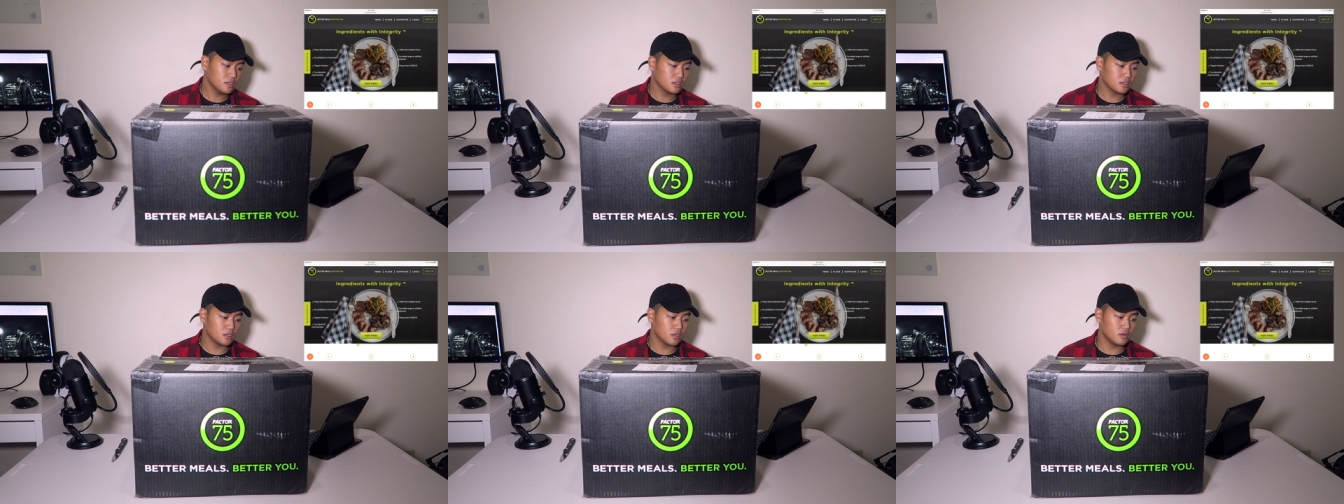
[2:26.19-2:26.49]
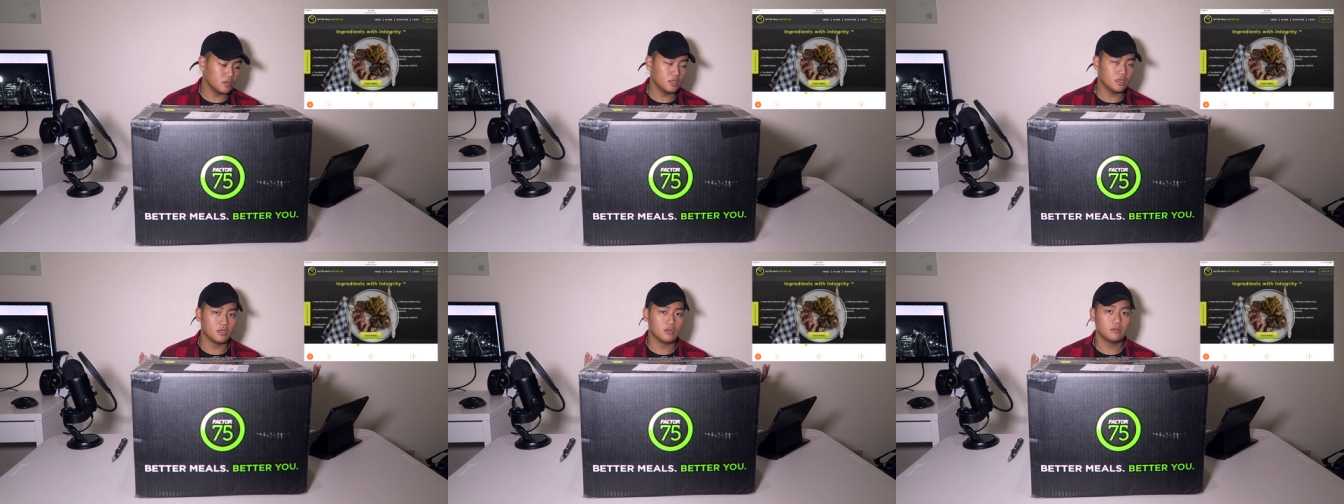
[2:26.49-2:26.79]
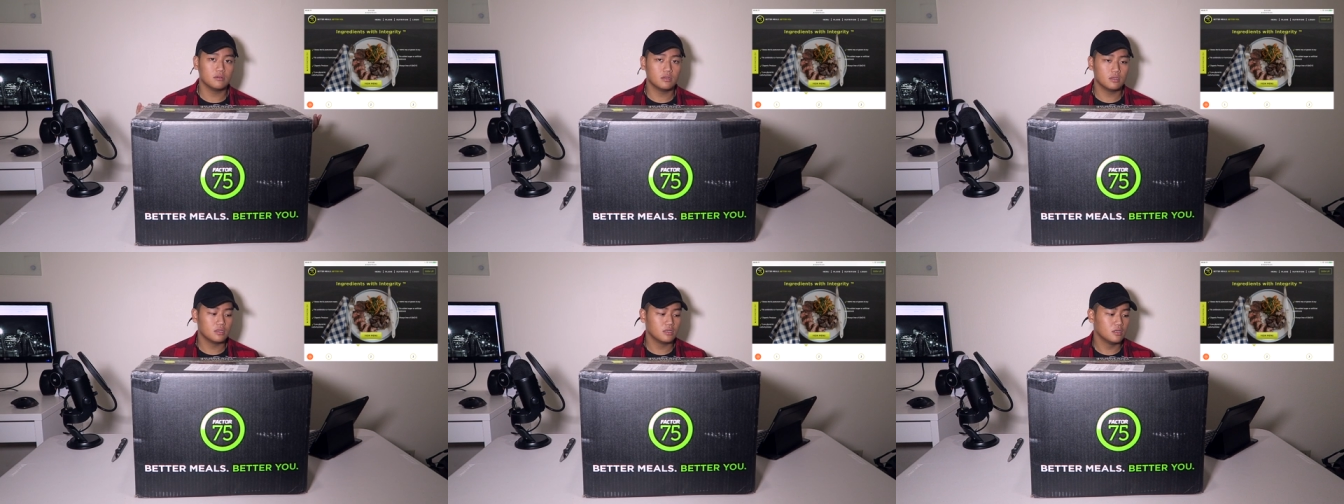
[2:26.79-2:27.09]
so you
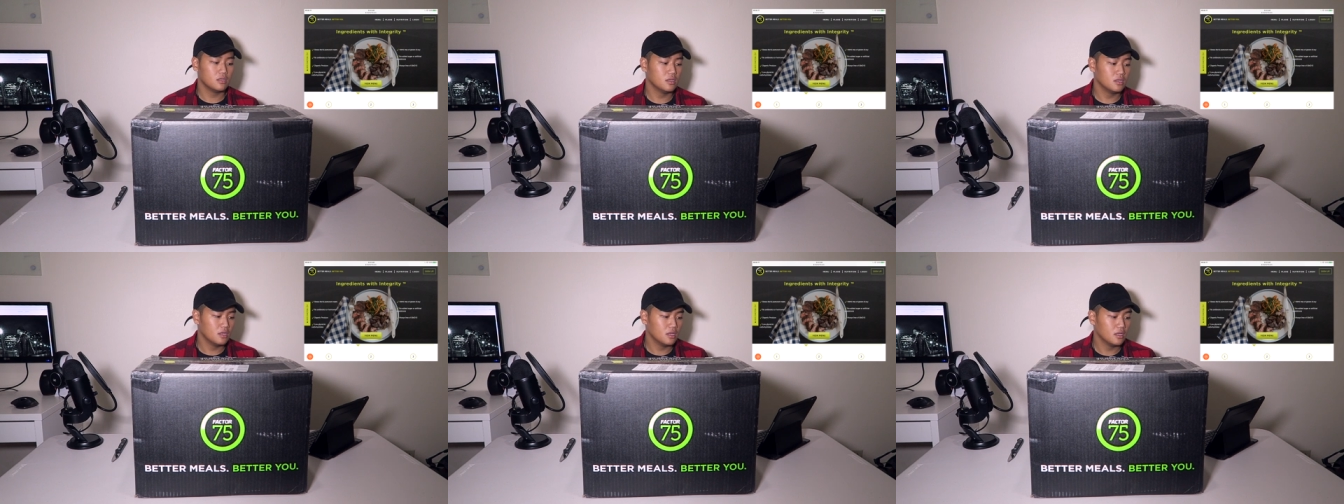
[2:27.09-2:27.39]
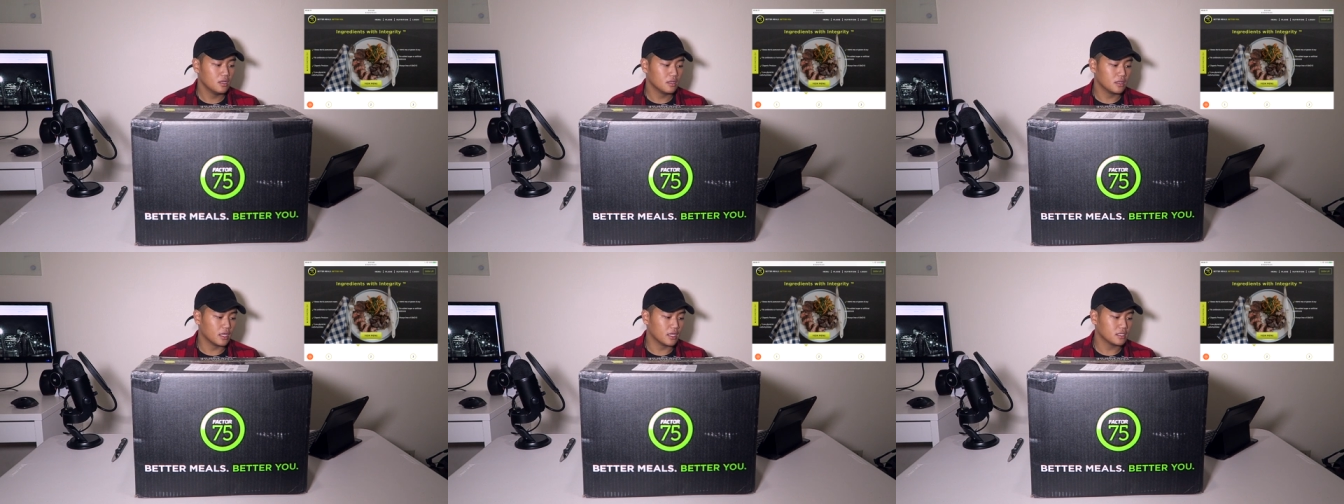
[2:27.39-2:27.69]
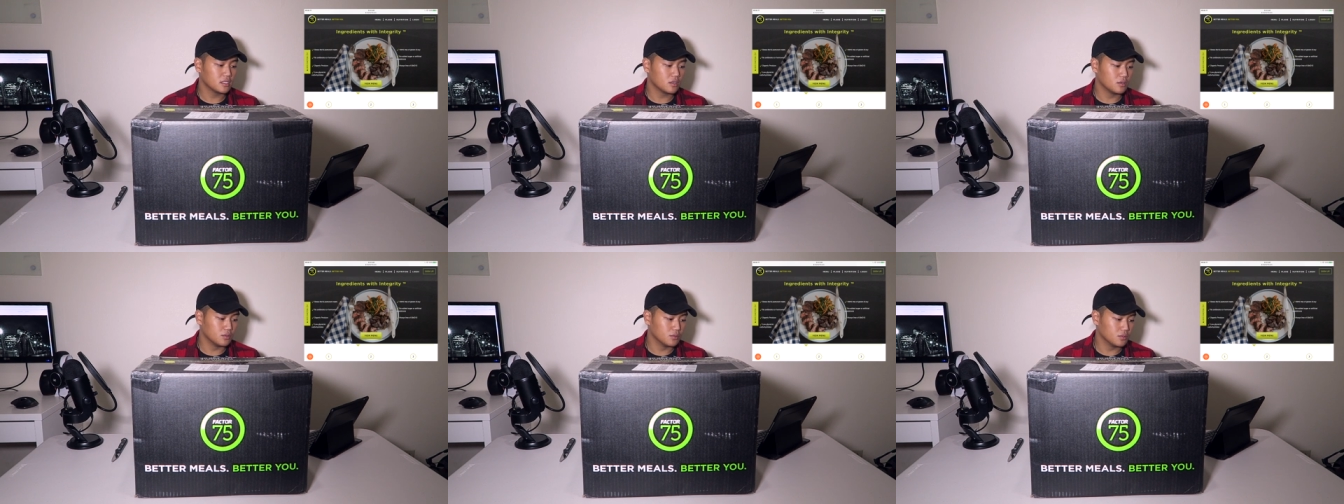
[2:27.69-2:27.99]
know,
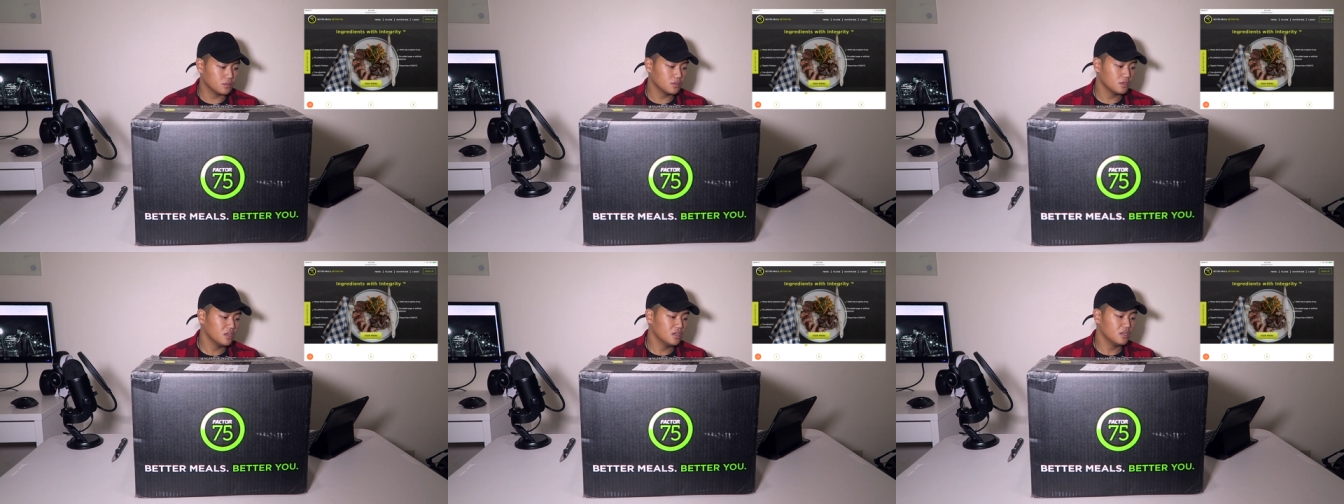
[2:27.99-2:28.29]
that's cool.